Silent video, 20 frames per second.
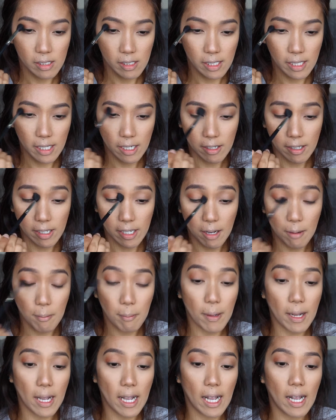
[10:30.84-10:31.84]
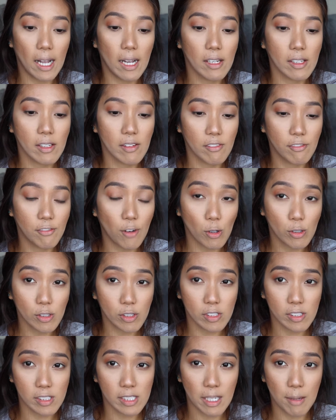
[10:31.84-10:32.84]
area, but
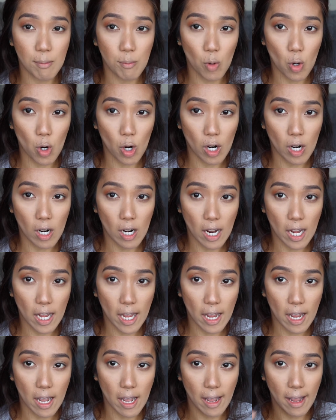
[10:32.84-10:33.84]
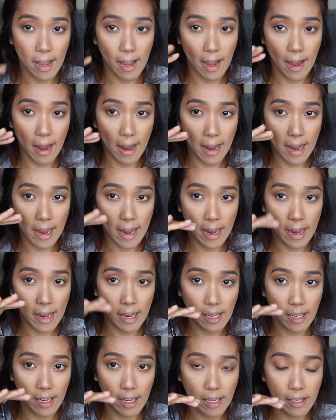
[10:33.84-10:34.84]
focus it more
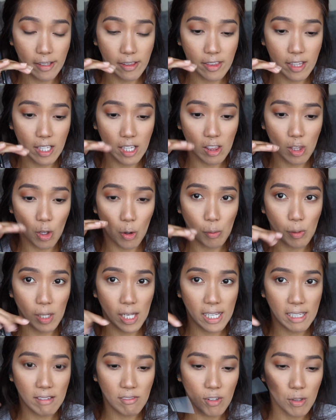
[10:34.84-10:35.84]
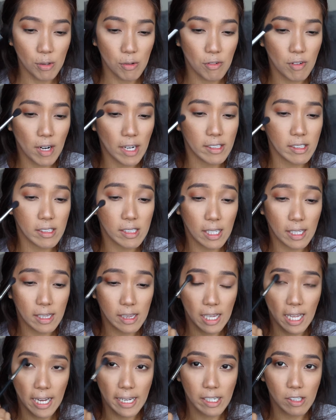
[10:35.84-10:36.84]
at the lower level rather than
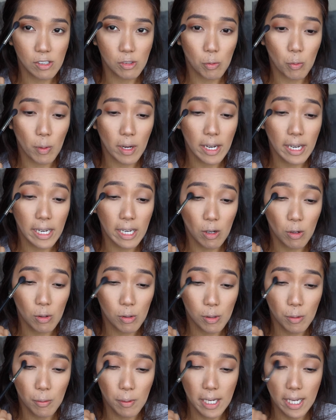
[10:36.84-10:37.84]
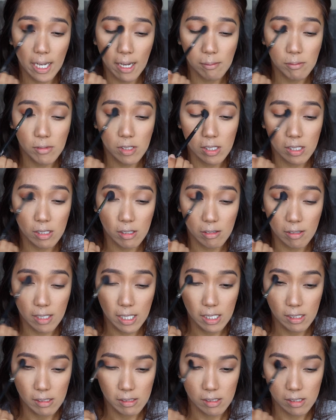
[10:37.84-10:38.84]
like way all the way up to the
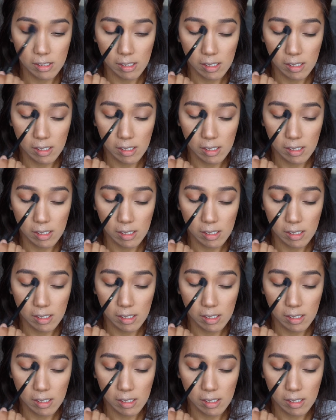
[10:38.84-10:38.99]
crease.